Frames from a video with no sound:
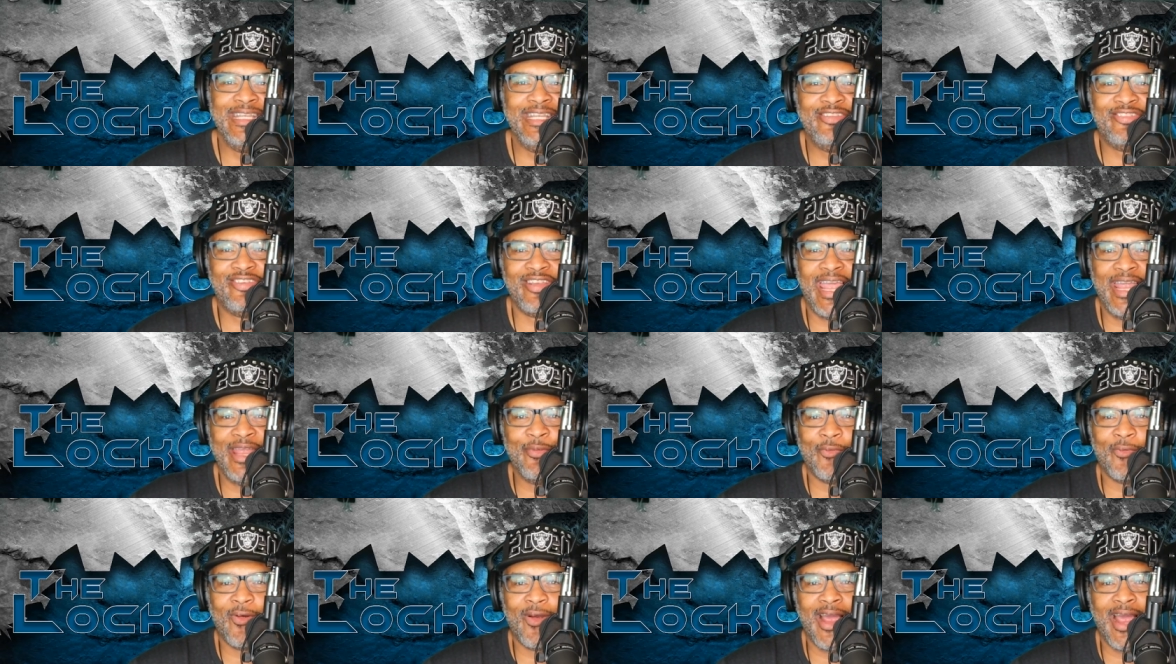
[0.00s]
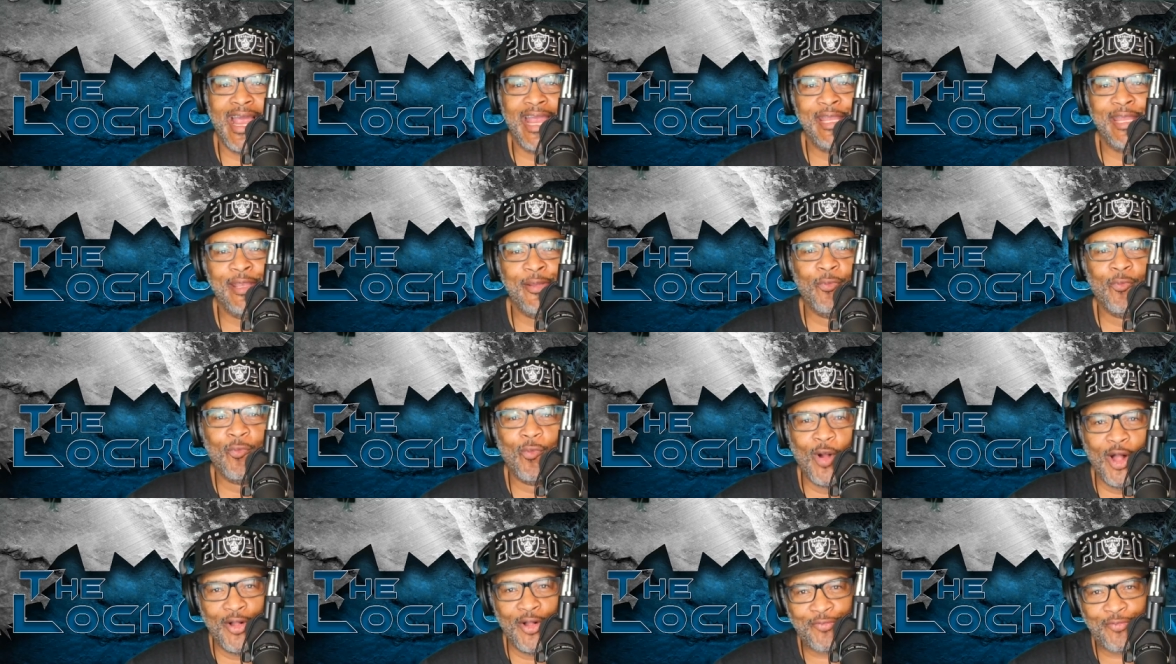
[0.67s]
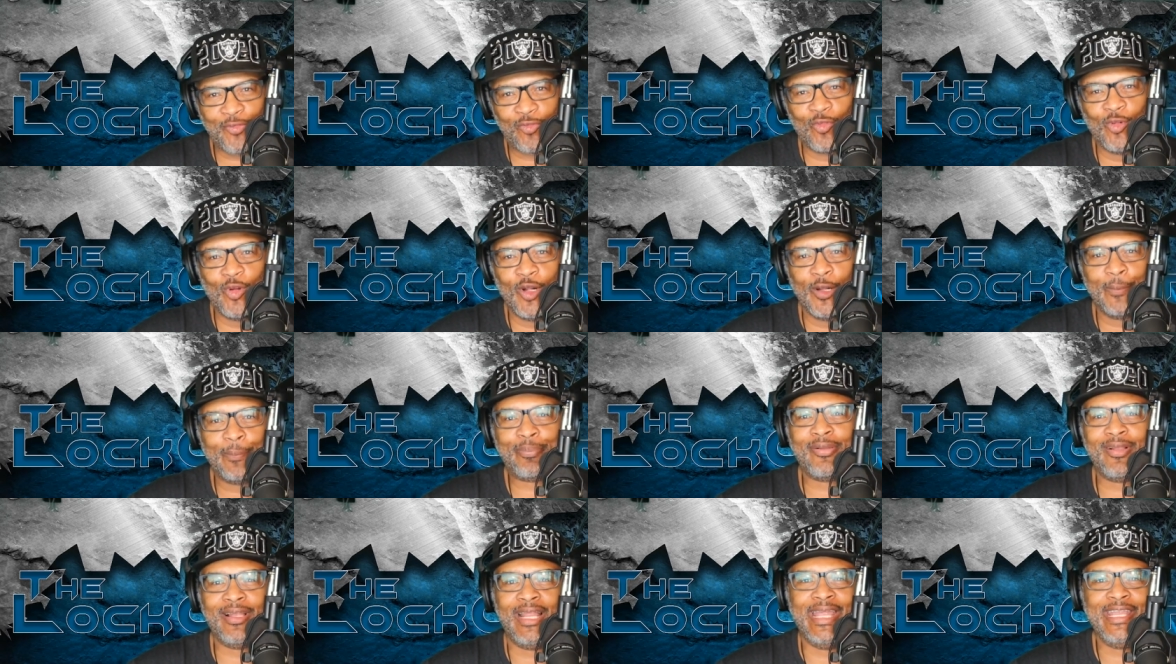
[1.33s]
J Ryan Wolf will
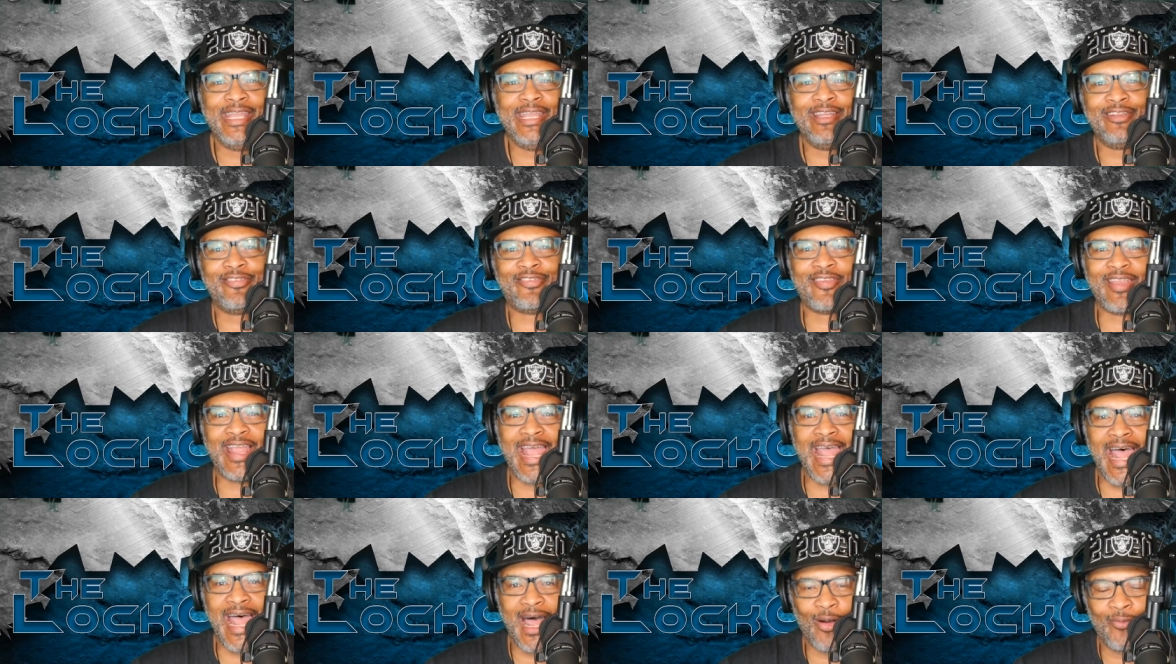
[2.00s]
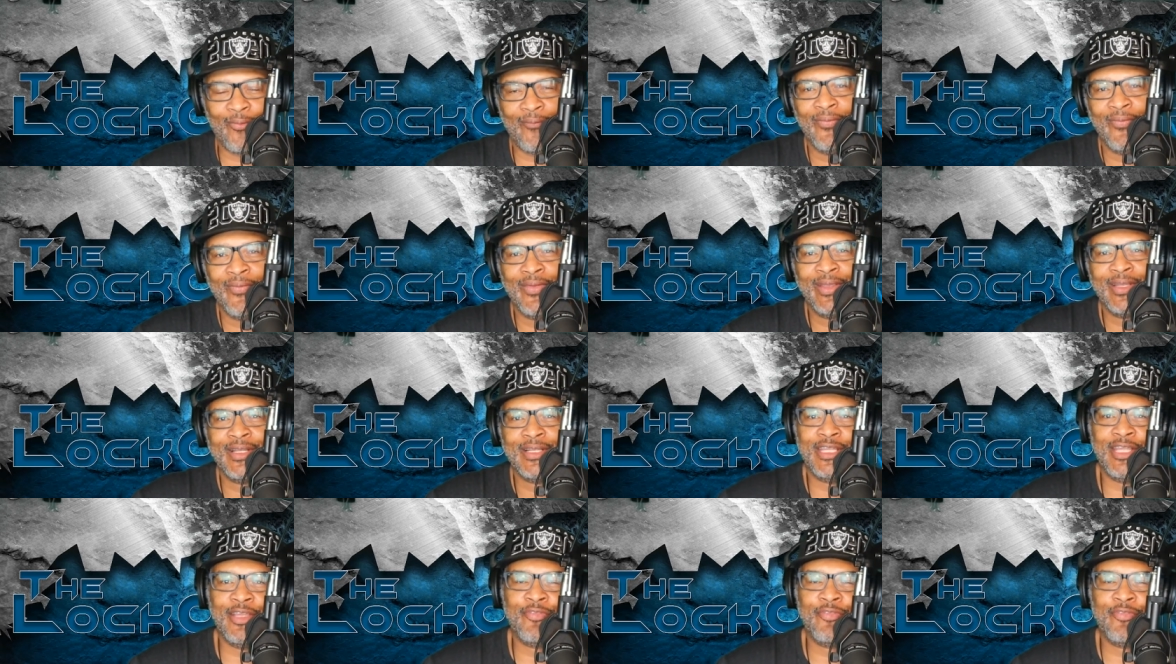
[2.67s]
play us out.